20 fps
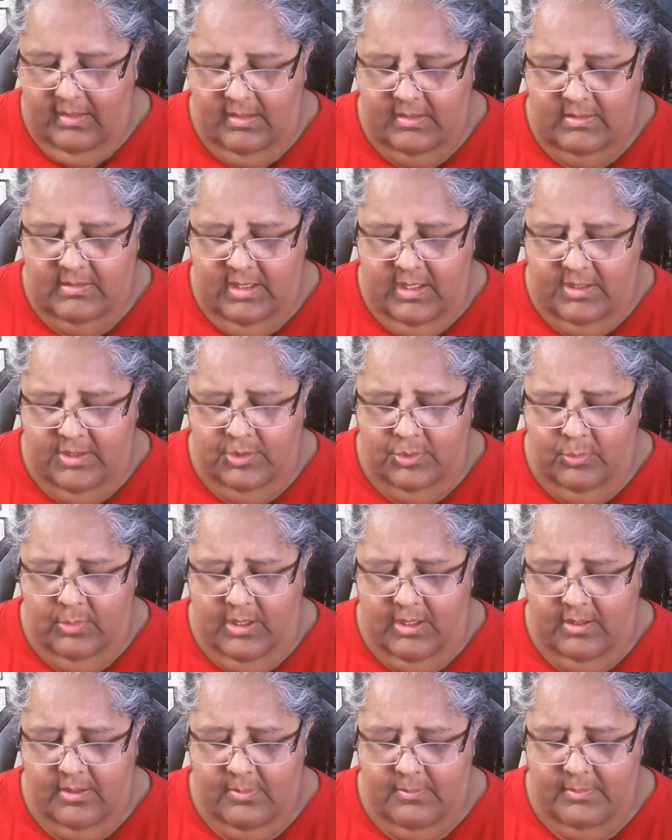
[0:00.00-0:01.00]
that you
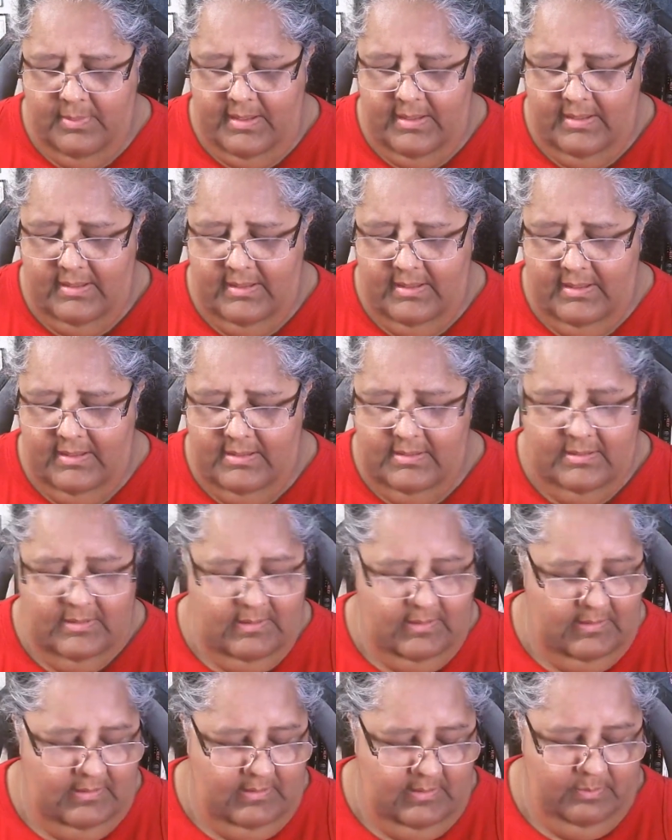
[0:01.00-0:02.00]
are embodying
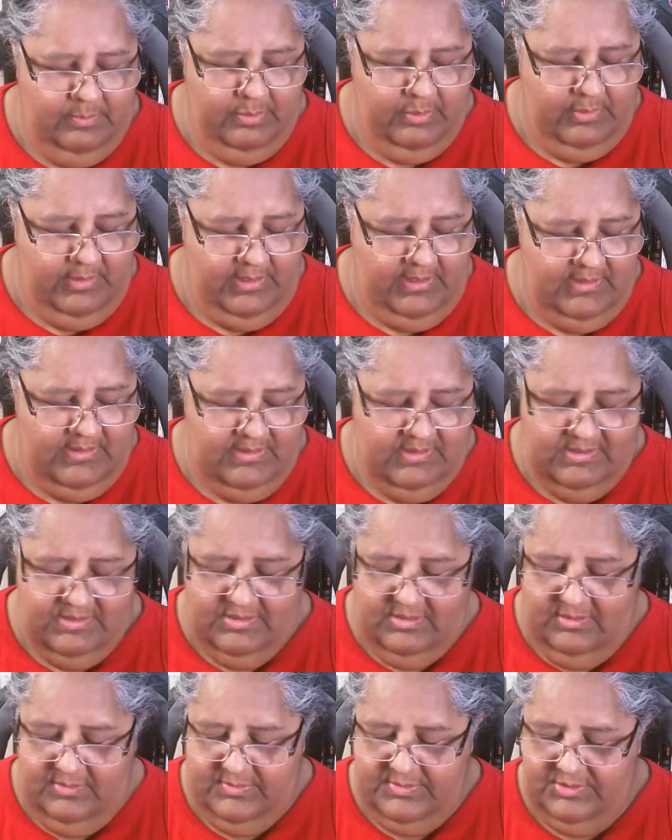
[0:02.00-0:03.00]
the
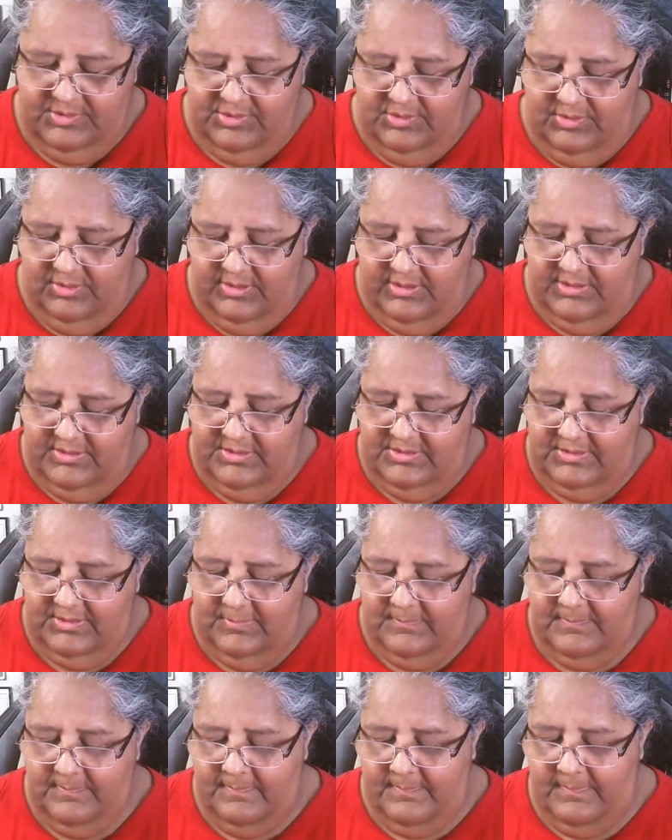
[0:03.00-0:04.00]
Prince of Swords,
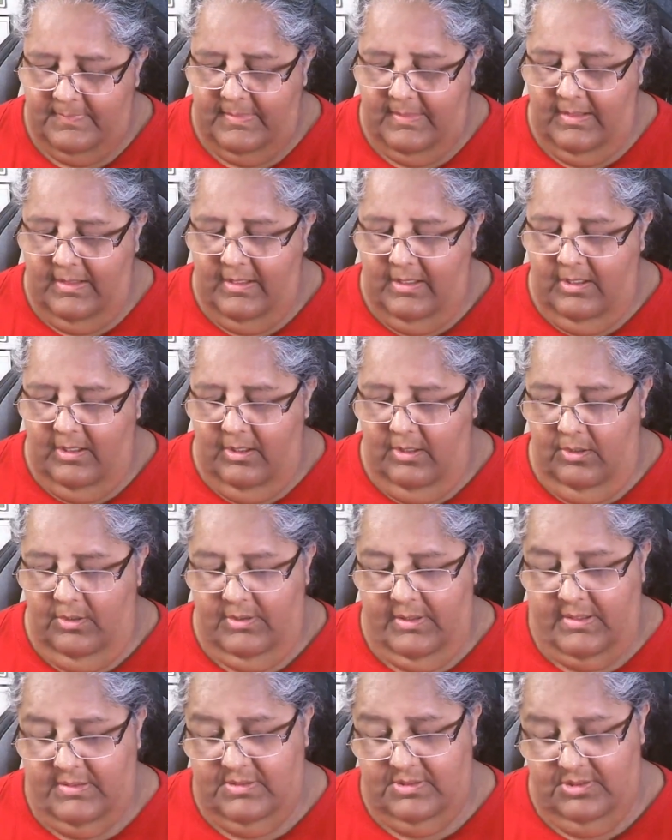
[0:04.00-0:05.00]
or
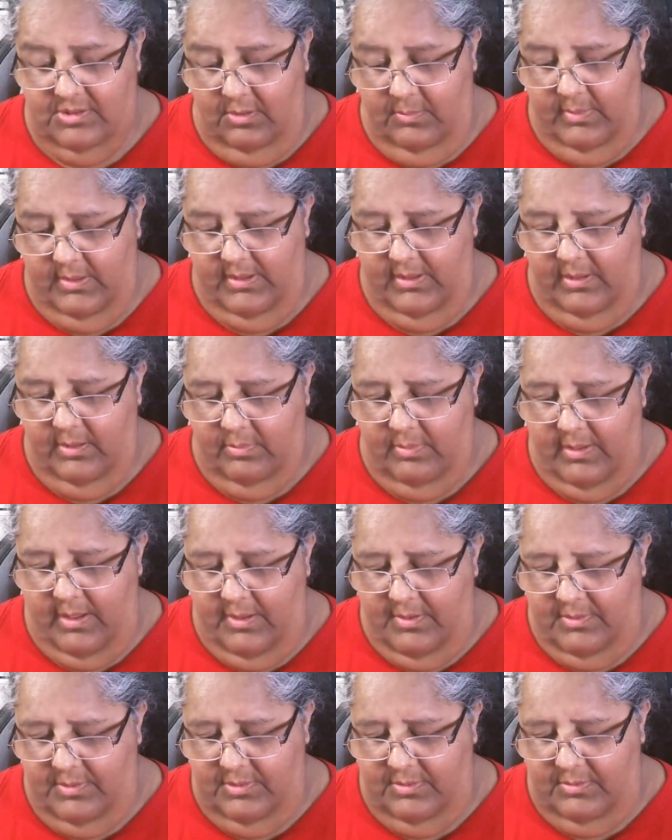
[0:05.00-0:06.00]
that somebody
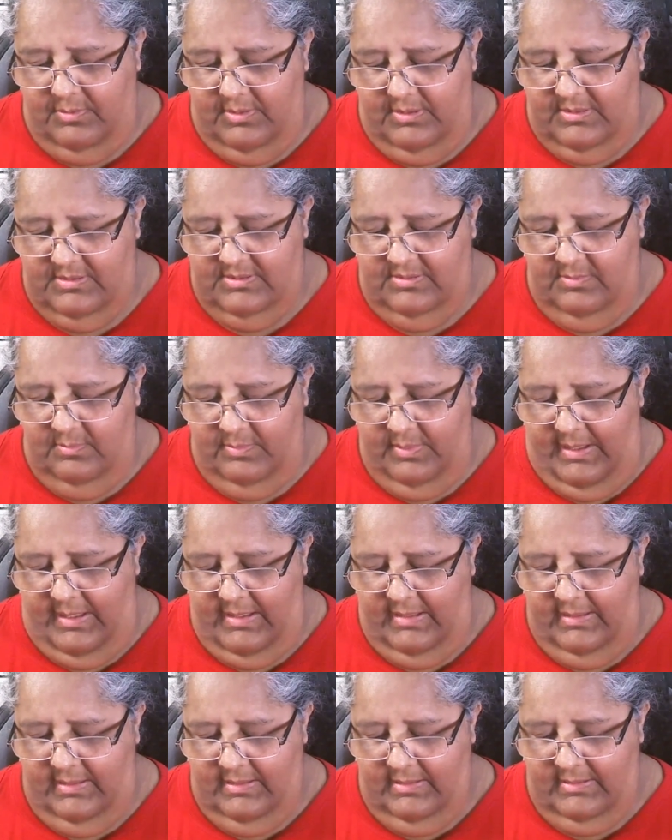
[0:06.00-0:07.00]
around you is
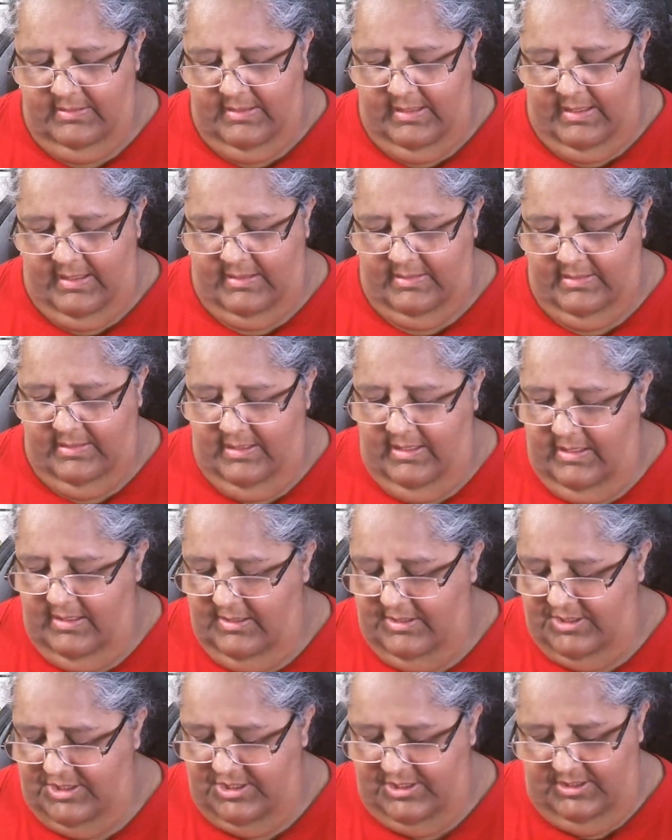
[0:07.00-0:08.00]
embodying that
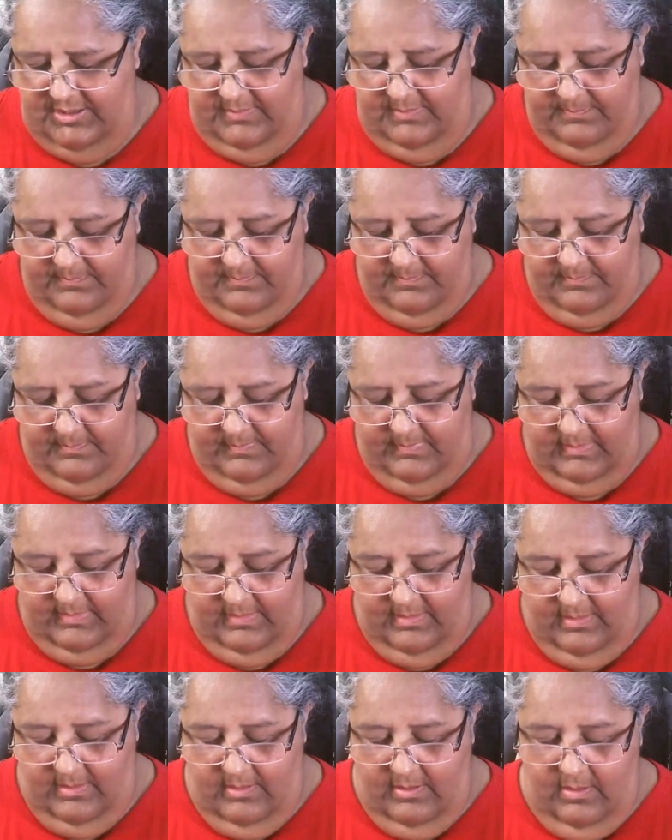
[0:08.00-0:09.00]
energy,
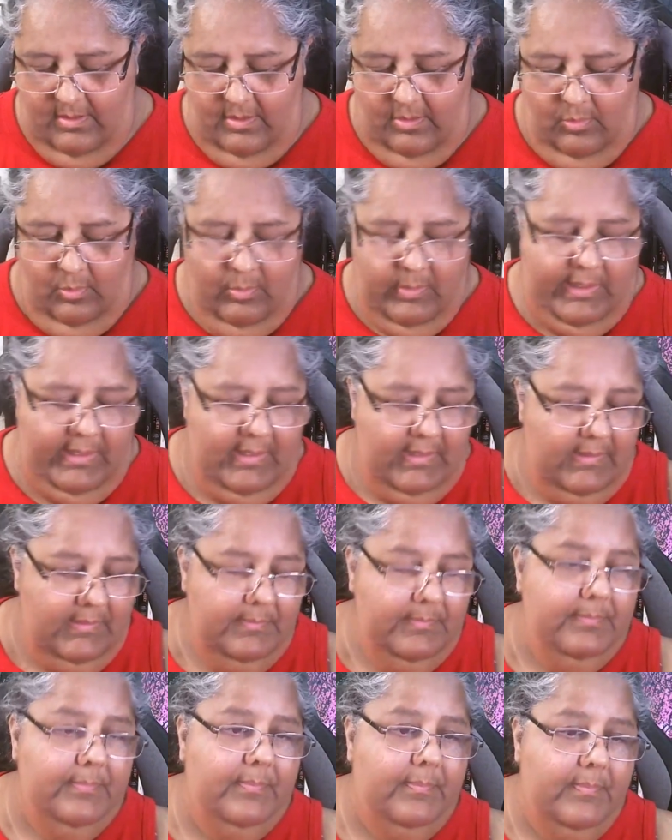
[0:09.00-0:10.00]
well,
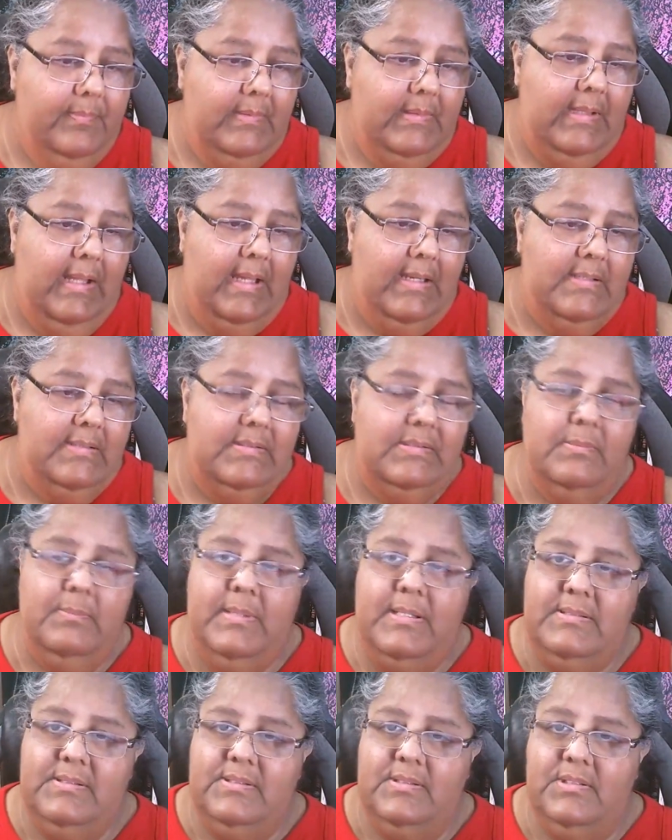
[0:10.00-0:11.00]
that is the
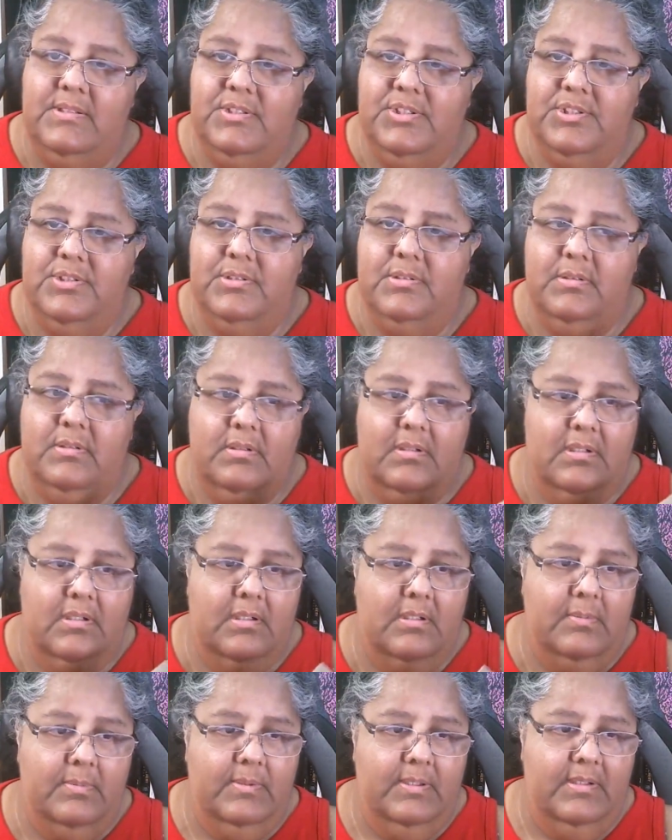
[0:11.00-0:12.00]
message, to
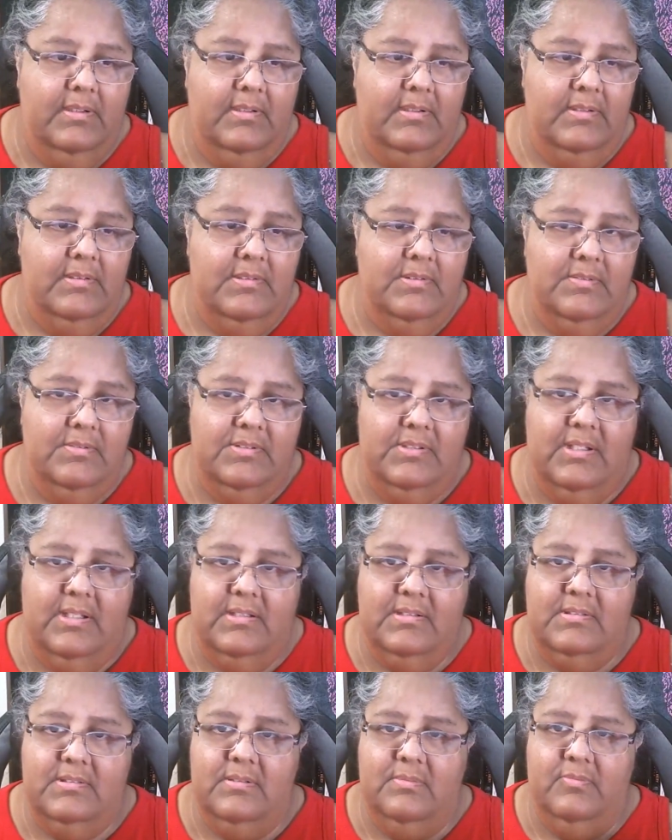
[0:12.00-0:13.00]
curb the
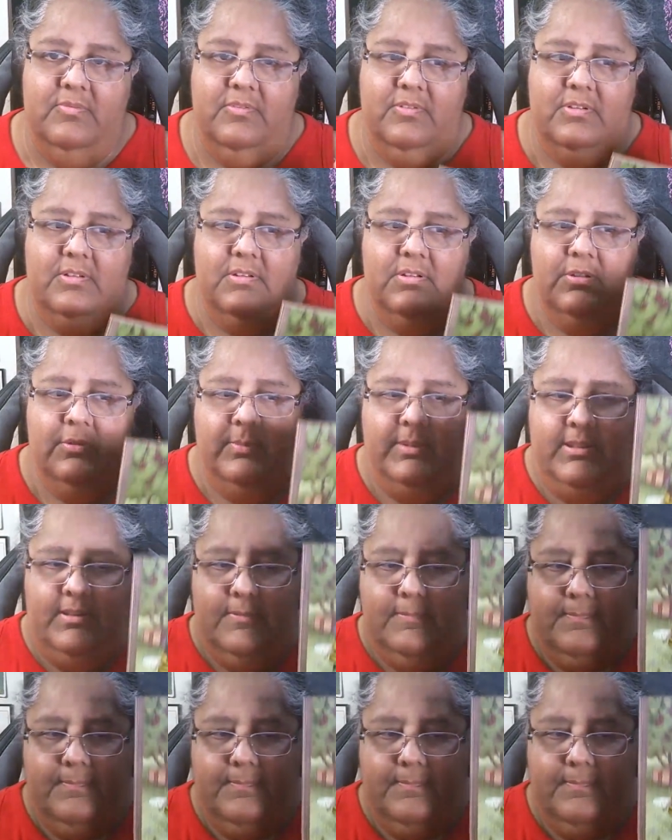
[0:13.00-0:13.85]
enthusiasm for a little bit.